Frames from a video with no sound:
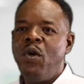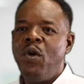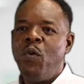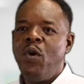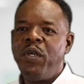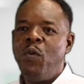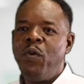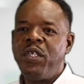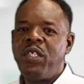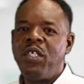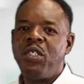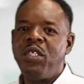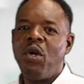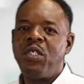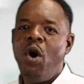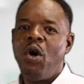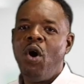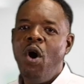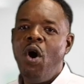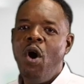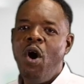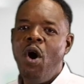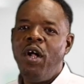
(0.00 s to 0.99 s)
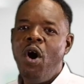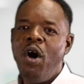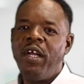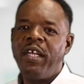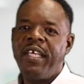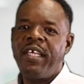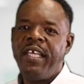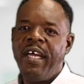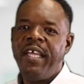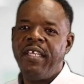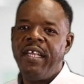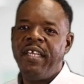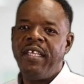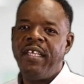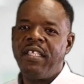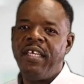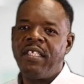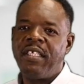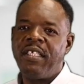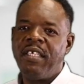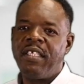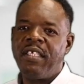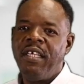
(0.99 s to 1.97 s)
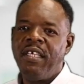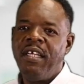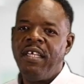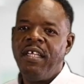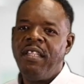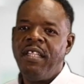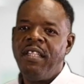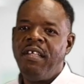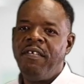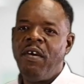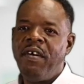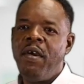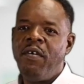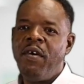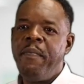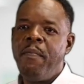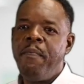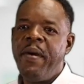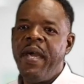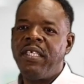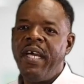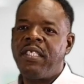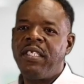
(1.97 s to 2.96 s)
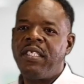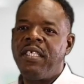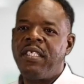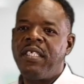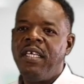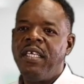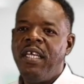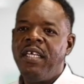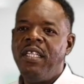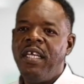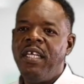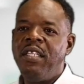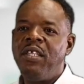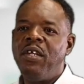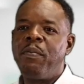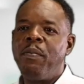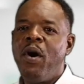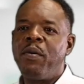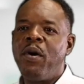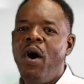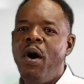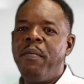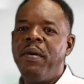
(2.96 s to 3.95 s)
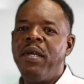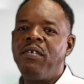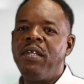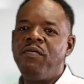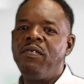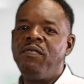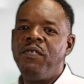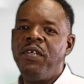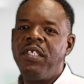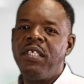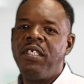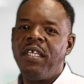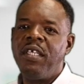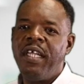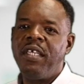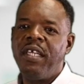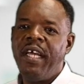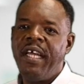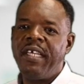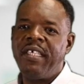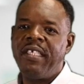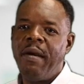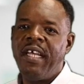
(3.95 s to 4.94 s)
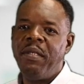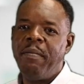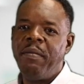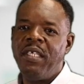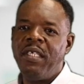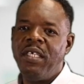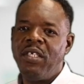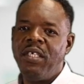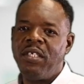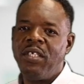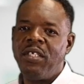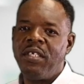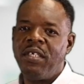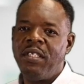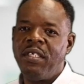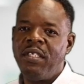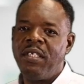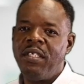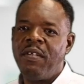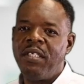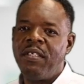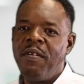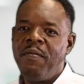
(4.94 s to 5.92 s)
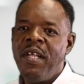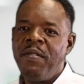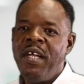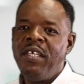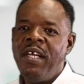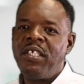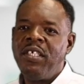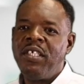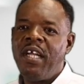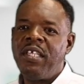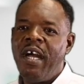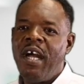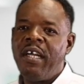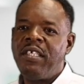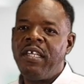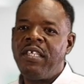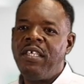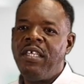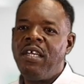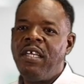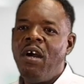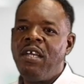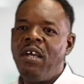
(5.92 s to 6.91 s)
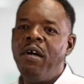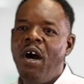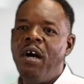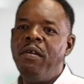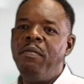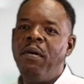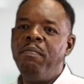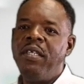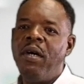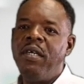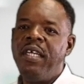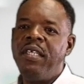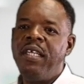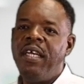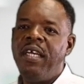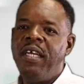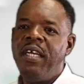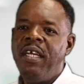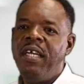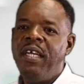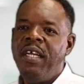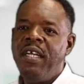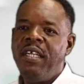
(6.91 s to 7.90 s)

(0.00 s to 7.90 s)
wishes all candidates the very best in the upcoming regional examinations starting on Monday,